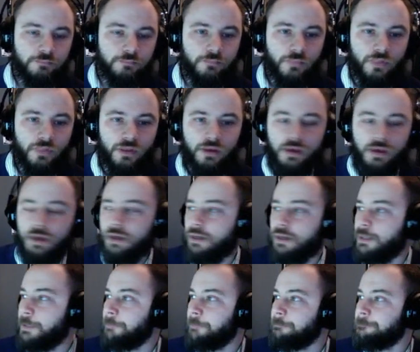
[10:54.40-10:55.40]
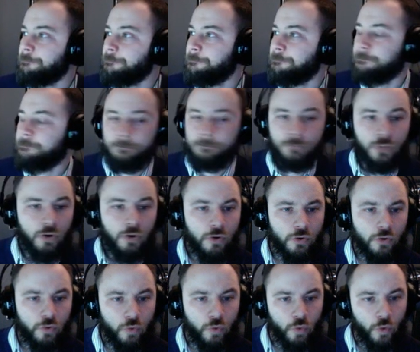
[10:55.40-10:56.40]
and oh
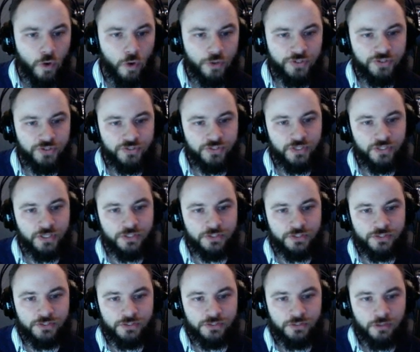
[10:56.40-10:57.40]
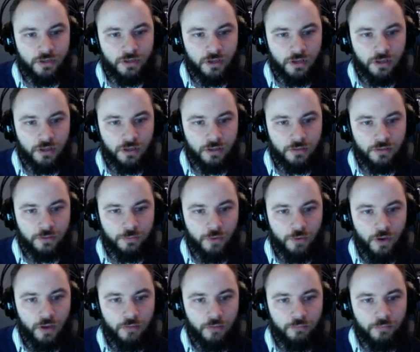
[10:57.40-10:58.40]
cool, Harshit says uh, the
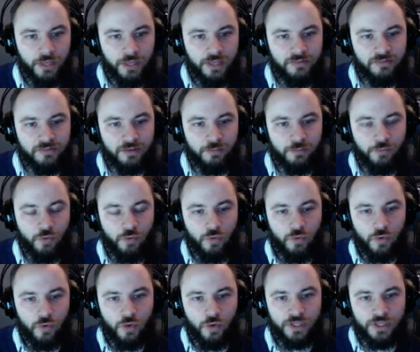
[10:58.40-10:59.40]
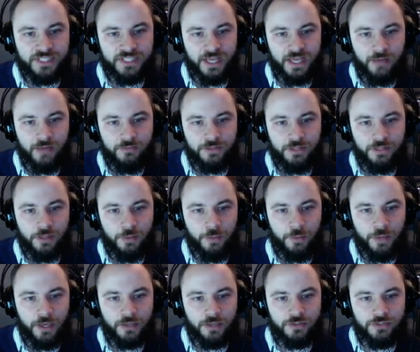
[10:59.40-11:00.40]
bot makes a pull request every time a
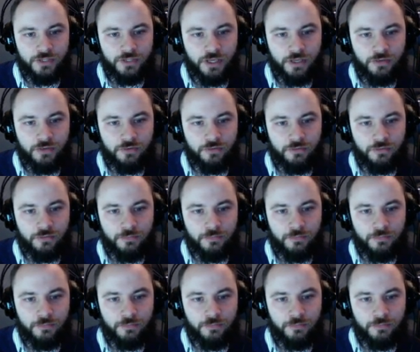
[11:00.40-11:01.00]
package changes.